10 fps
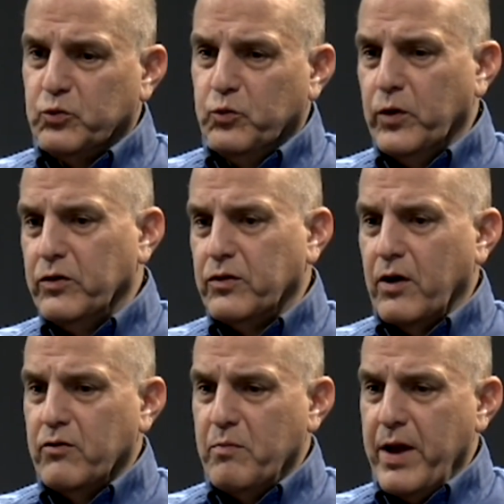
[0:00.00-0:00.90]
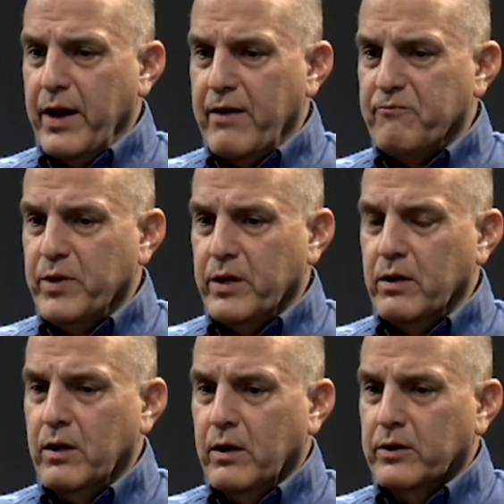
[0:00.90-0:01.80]
with other men have been
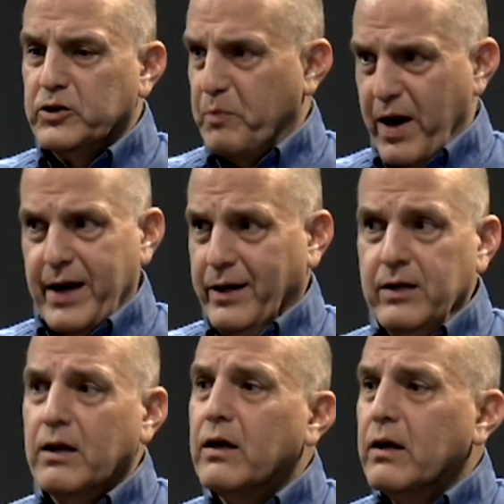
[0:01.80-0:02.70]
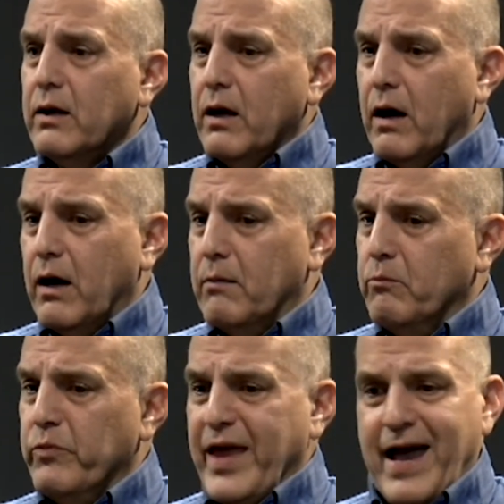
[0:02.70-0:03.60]
spotted. Um,
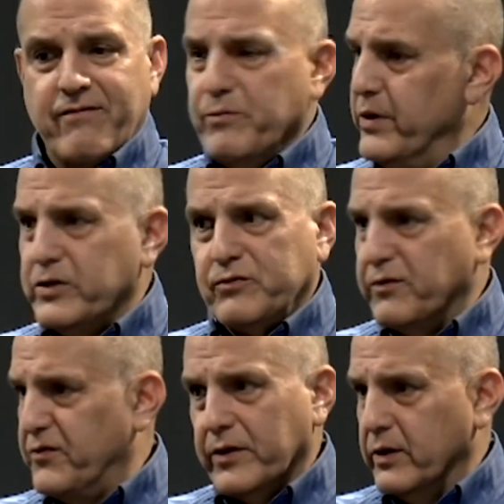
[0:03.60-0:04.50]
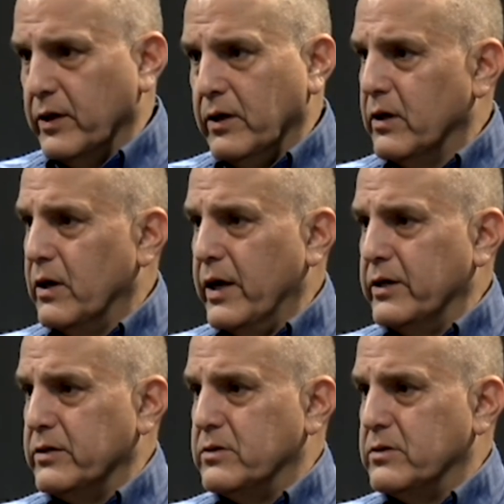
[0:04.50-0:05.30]
they haven't been as fulfilling as. Yeah, I was going